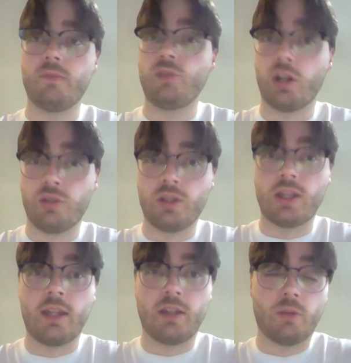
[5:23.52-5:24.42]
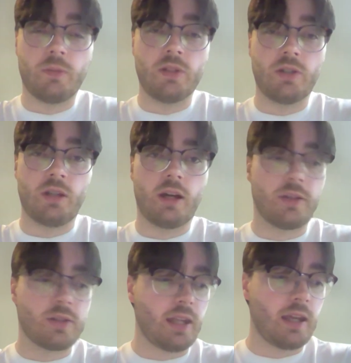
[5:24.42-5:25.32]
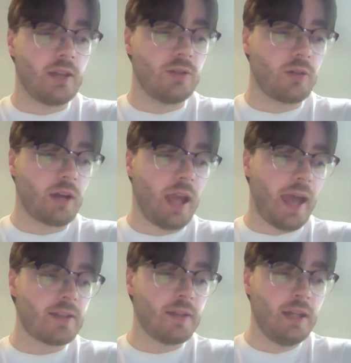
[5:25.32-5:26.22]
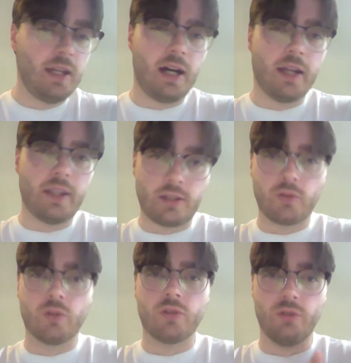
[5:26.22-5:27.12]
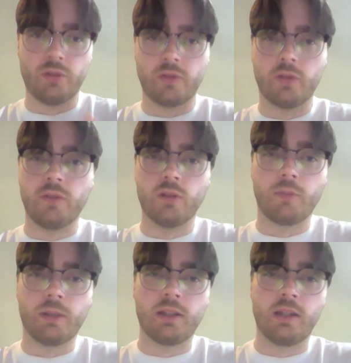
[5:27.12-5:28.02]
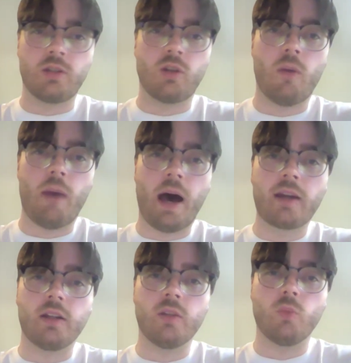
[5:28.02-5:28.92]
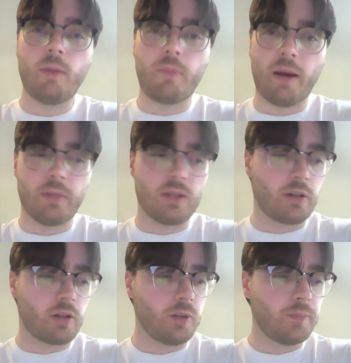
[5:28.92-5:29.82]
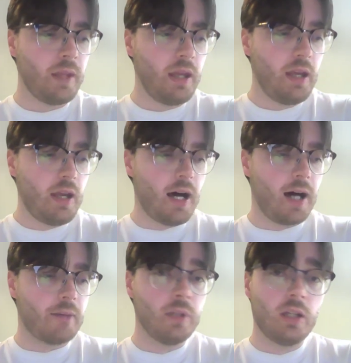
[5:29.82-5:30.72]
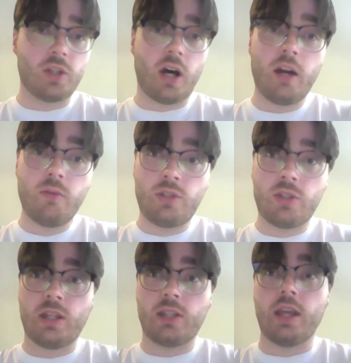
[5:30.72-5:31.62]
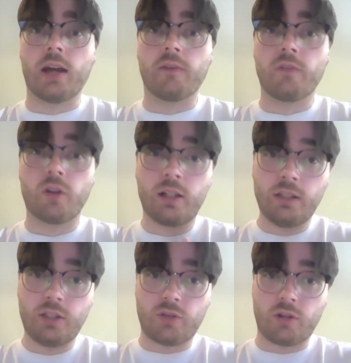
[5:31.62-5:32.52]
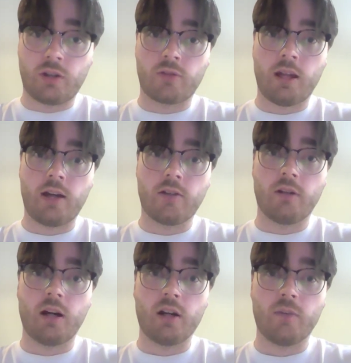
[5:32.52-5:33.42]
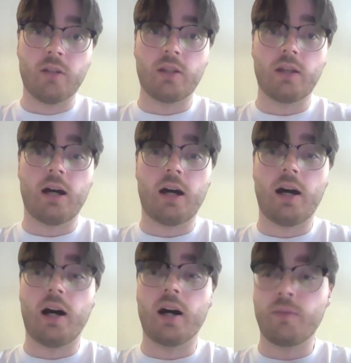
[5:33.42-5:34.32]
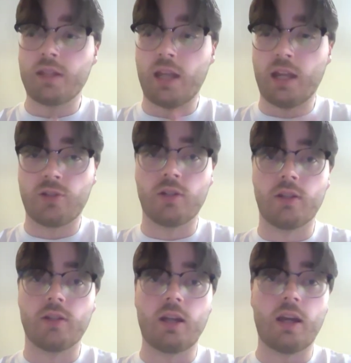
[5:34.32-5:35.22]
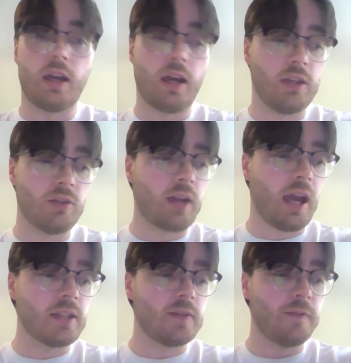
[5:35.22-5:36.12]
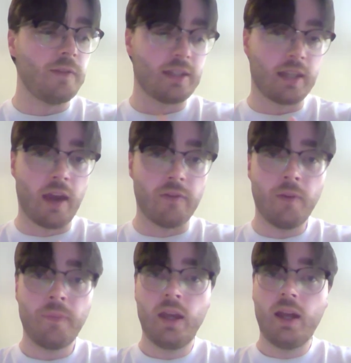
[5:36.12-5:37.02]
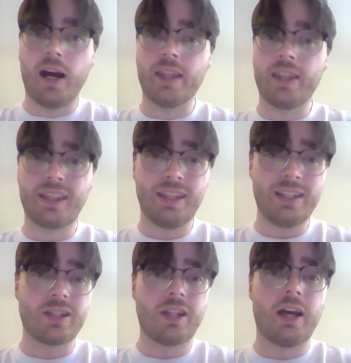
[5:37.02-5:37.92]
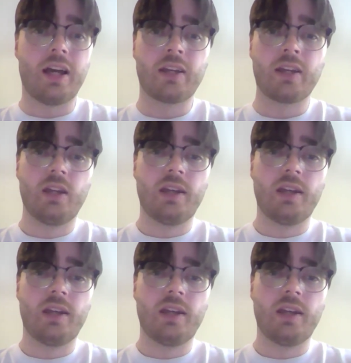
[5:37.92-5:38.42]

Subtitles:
judges and the opposition understand your case. And that's, of course, useful for your ability to go back and whip that material. So I would suggest, yeah, very clear structure on how your argumentation and your case fits together. I think things like